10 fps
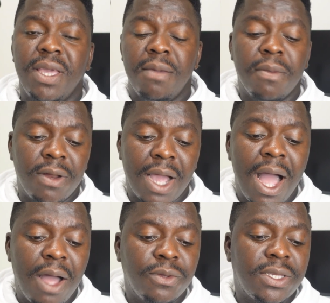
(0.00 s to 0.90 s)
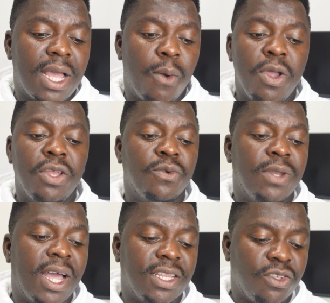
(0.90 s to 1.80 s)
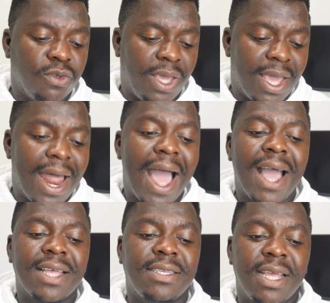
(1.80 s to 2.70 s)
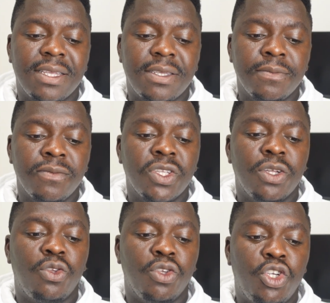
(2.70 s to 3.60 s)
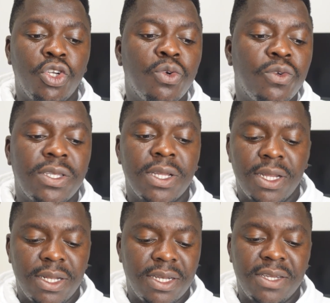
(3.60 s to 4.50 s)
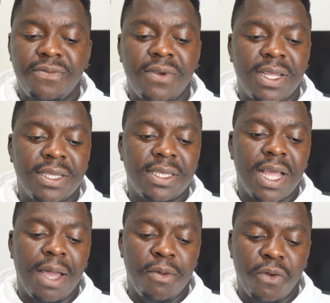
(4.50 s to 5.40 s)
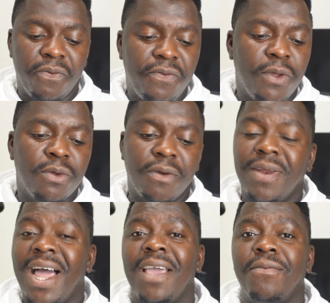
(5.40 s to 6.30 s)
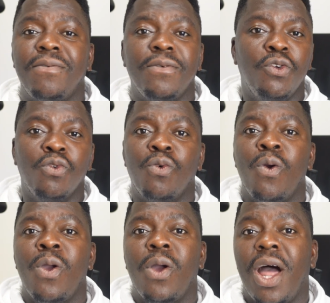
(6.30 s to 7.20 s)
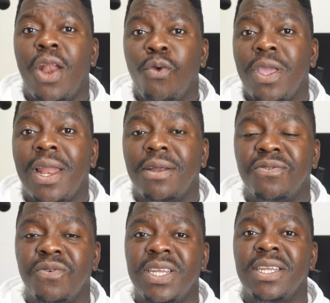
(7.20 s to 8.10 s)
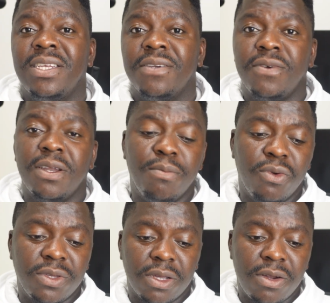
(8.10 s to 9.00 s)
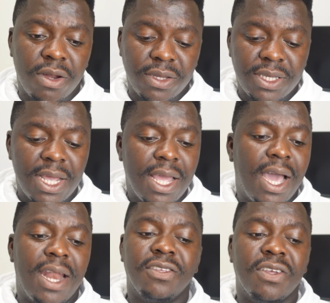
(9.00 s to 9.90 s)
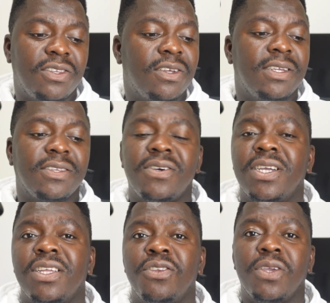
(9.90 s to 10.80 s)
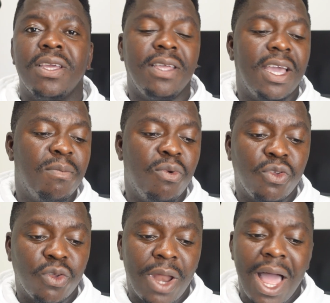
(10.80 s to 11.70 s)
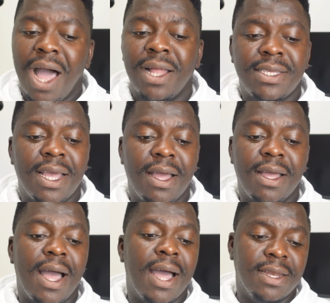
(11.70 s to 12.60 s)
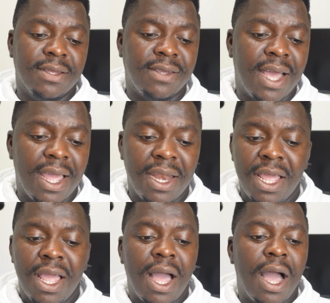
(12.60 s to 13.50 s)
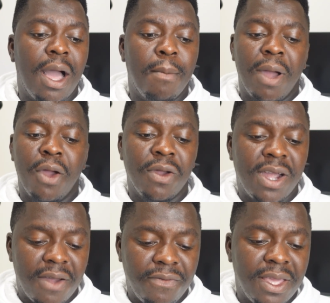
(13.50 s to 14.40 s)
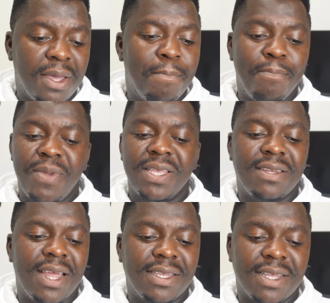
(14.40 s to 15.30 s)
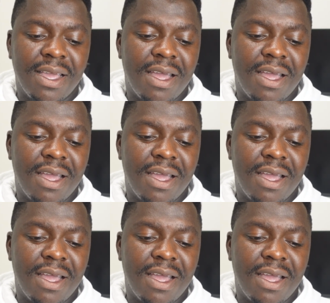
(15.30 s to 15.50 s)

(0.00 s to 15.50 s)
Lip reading: email account. And when you do that, you get access to choose the different field of life you are looking at reading different books across. And as you can see on the screen, you can get books on art and design, biography, business and